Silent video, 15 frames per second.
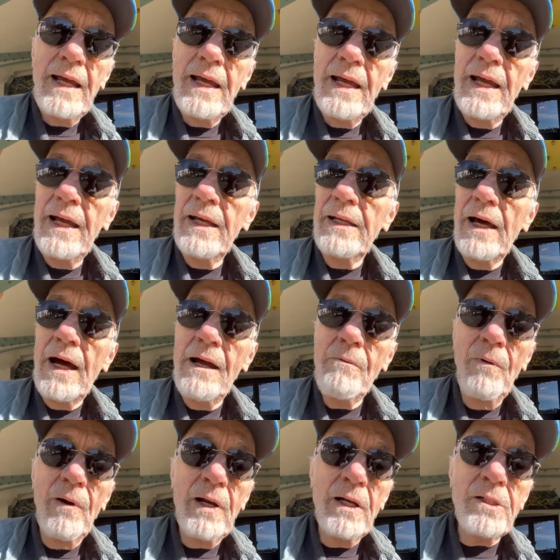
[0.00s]
And I
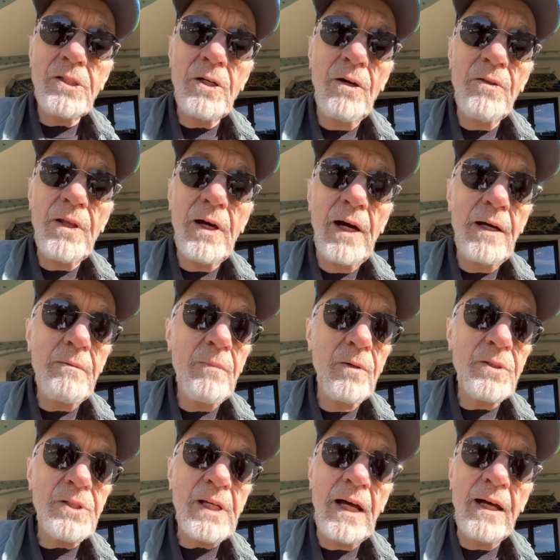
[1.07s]
want to show the
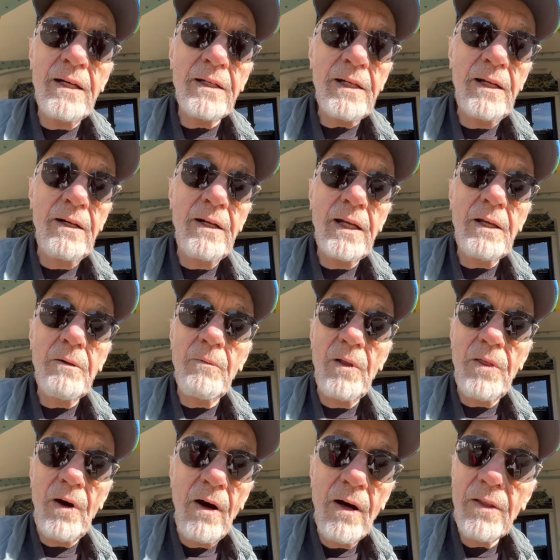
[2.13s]
utmost solidarity
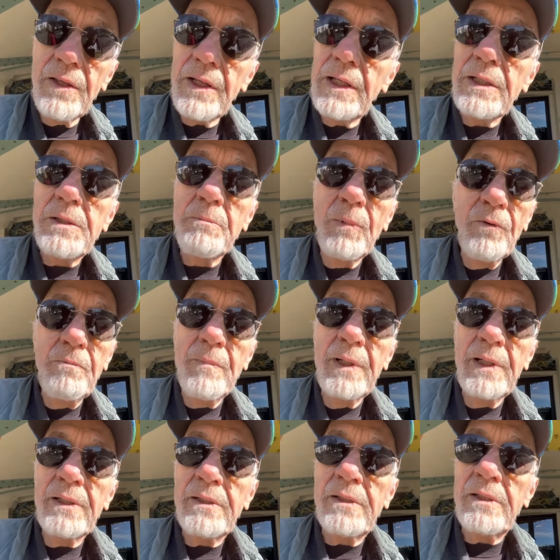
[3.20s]
with all these
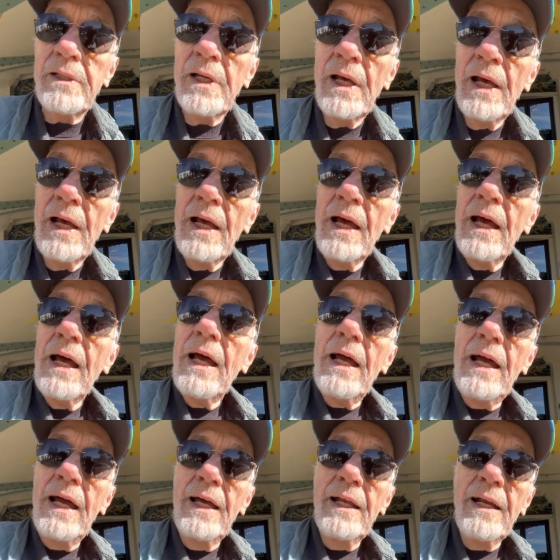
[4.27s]
movements,
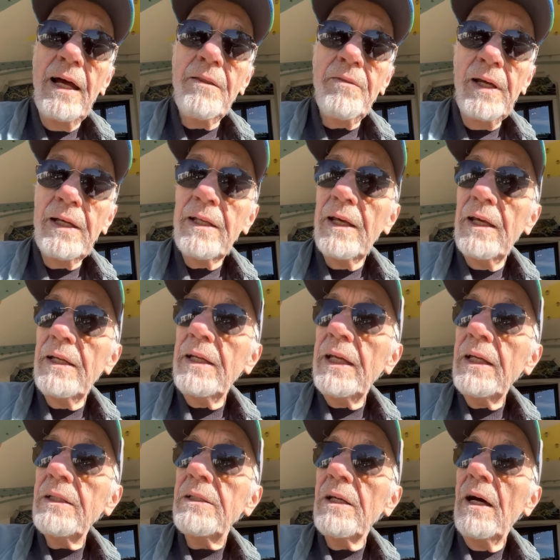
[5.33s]
and I think it
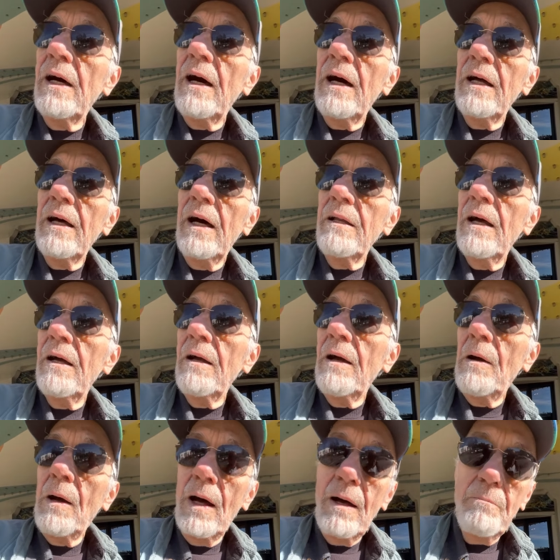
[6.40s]
needs
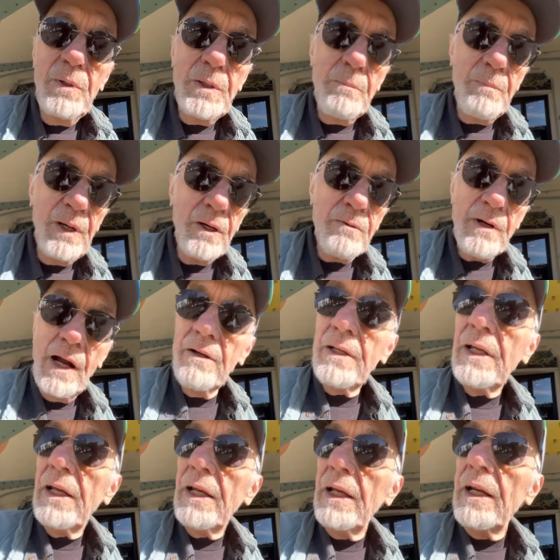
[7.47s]
to be
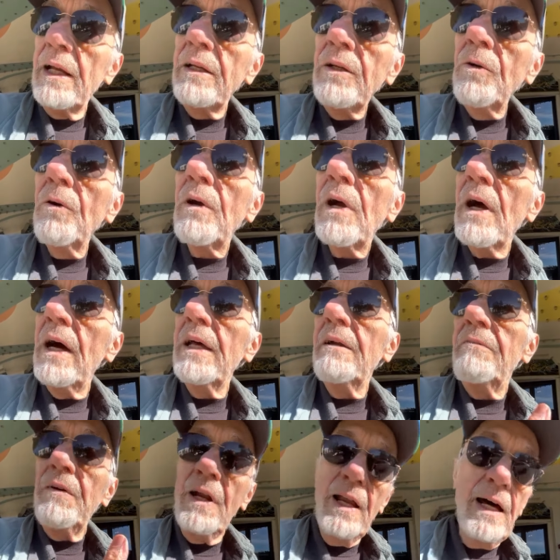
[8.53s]
grounded in a new kind
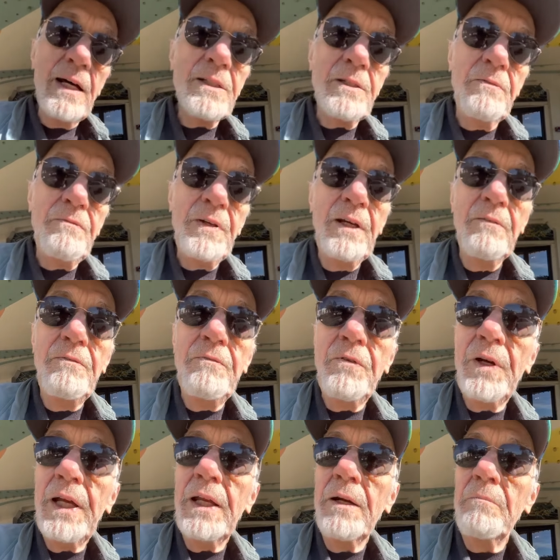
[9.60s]
of philosophy of
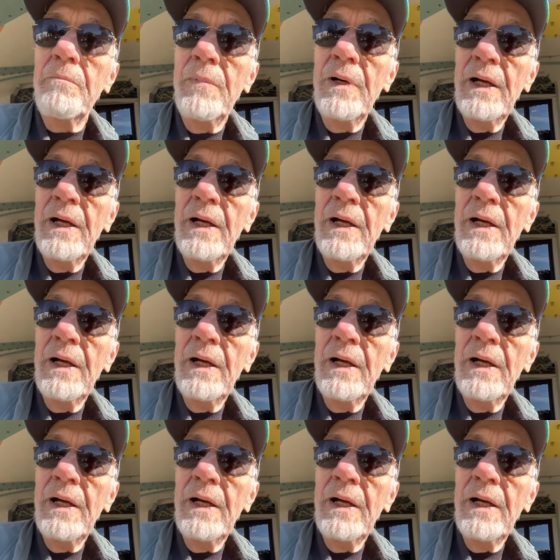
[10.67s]
freedom